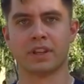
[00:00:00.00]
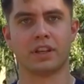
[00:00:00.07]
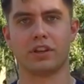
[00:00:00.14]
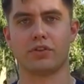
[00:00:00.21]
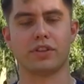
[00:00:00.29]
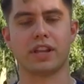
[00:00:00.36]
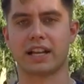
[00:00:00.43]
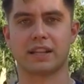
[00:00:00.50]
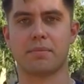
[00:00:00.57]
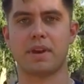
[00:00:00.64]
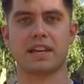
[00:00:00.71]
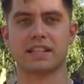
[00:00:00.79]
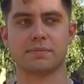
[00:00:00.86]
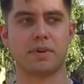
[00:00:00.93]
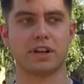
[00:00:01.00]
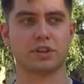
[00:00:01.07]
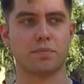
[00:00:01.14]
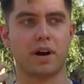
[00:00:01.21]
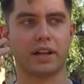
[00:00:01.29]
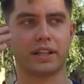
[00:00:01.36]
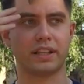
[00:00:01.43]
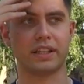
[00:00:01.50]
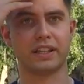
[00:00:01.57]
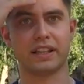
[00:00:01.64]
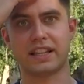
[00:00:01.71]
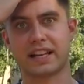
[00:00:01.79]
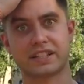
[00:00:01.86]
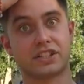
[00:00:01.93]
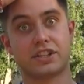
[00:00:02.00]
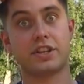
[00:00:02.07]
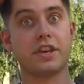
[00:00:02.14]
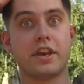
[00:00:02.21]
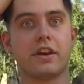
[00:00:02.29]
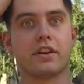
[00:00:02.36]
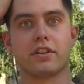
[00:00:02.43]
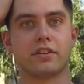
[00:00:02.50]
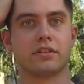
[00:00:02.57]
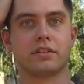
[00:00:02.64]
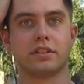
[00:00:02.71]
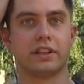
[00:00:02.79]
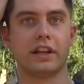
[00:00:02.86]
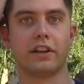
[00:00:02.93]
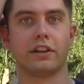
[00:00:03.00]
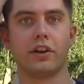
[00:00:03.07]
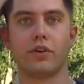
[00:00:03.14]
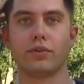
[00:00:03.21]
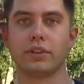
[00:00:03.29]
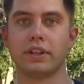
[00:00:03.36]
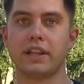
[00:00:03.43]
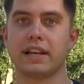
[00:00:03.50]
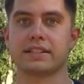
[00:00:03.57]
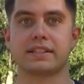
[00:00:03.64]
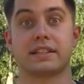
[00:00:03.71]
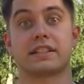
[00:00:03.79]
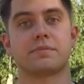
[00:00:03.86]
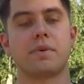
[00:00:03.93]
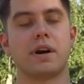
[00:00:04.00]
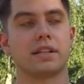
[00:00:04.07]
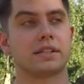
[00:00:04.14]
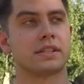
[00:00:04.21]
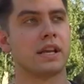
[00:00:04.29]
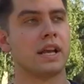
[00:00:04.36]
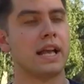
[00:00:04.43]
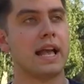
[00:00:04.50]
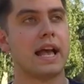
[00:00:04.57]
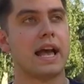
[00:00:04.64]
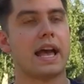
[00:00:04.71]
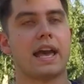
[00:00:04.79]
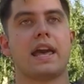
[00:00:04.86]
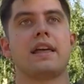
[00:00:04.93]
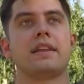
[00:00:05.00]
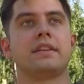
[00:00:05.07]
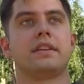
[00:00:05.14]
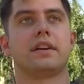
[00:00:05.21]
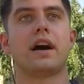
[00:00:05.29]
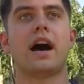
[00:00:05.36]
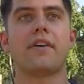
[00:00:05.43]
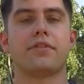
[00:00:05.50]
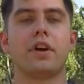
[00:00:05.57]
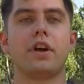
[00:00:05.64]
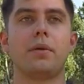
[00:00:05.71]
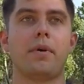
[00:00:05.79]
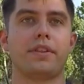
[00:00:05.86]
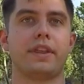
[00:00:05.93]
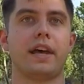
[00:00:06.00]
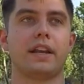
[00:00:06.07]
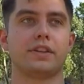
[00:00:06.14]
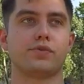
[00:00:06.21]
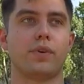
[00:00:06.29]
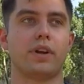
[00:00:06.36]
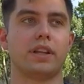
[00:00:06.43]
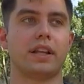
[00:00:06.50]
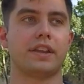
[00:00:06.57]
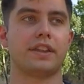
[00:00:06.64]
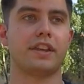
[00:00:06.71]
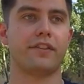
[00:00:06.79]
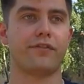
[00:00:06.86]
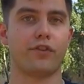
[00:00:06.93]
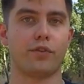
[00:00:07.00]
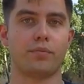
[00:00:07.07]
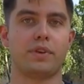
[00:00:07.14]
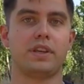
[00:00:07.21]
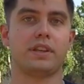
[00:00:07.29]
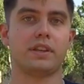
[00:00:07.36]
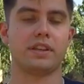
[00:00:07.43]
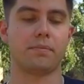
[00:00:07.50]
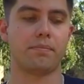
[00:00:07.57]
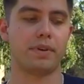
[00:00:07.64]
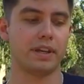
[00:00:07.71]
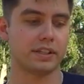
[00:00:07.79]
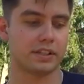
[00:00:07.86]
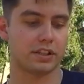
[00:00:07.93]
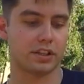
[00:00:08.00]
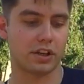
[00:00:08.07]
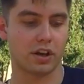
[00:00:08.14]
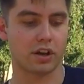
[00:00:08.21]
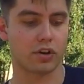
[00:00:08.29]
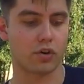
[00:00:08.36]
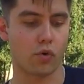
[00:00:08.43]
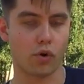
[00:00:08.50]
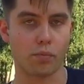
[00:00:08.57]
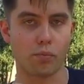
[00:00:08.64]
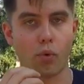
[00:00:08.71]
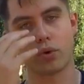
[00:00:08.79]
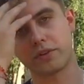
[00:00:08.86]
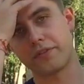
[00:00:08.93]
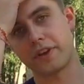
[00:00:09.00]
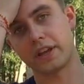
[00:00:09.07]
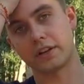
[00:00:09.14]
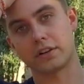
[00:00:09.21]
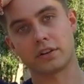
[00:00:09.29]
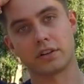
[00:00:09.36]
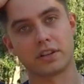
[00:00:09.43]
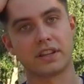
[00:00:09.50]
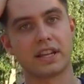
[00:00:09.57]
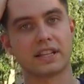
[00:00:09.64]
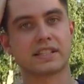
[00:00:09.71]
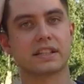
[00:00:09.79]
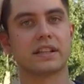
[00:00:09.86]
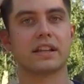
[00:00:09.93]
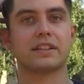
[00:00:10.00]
you're not going to make as much money in the next year, let alone the next 6 months. And I thought about that as well. And I think for me, the biggest core motivator that's